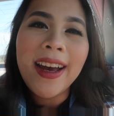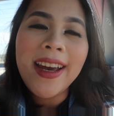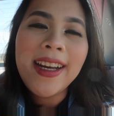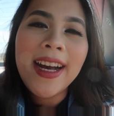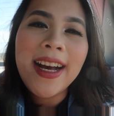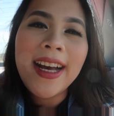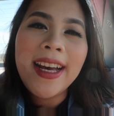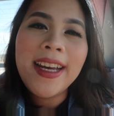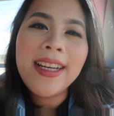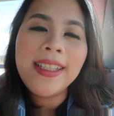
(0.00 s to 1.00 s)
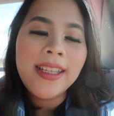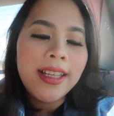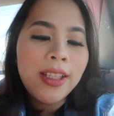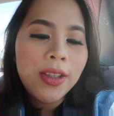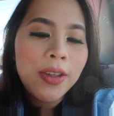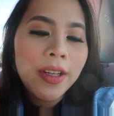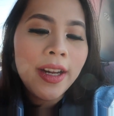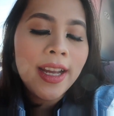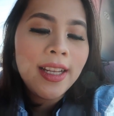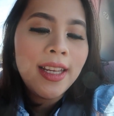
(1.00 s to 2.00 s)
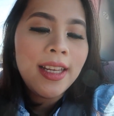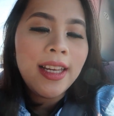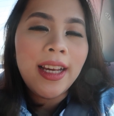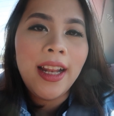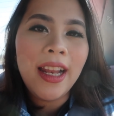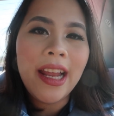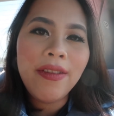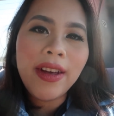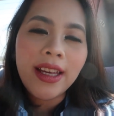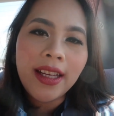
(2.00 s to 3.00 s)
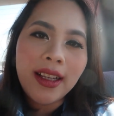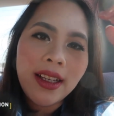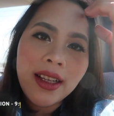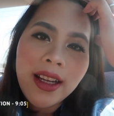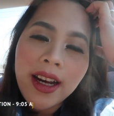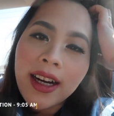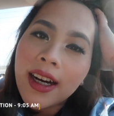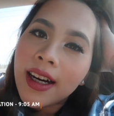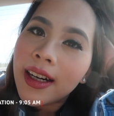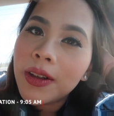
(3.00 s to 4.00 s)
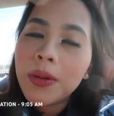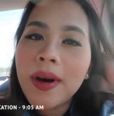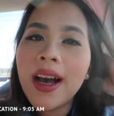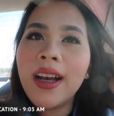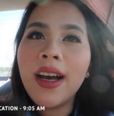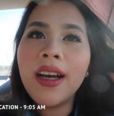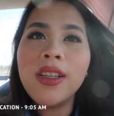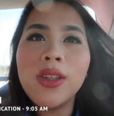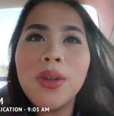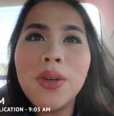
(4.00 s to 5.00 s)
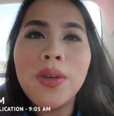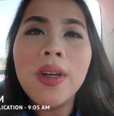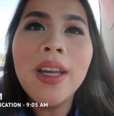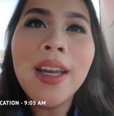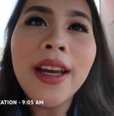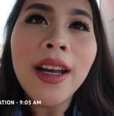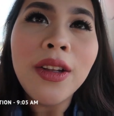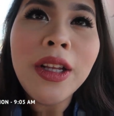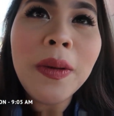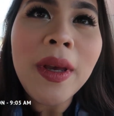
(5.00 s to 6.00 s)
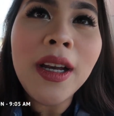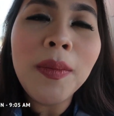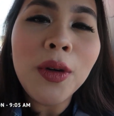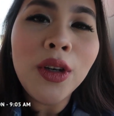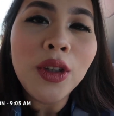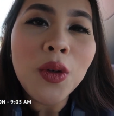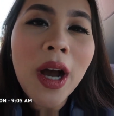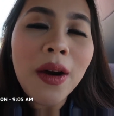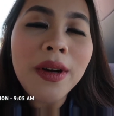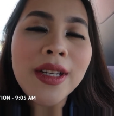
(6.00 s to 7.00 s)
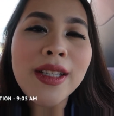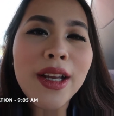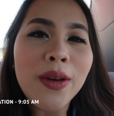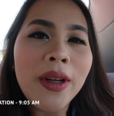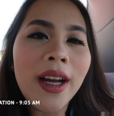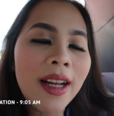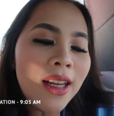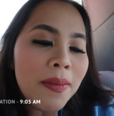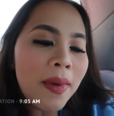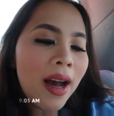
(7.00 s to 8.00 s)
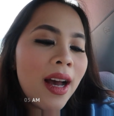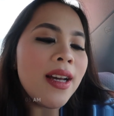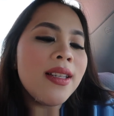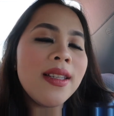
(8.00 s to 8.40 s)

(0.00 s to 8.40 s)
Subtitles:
Hi guys! It's already 11 ng umaga. So, ito na yung makeup ko. 2 hours na yung nakalipas.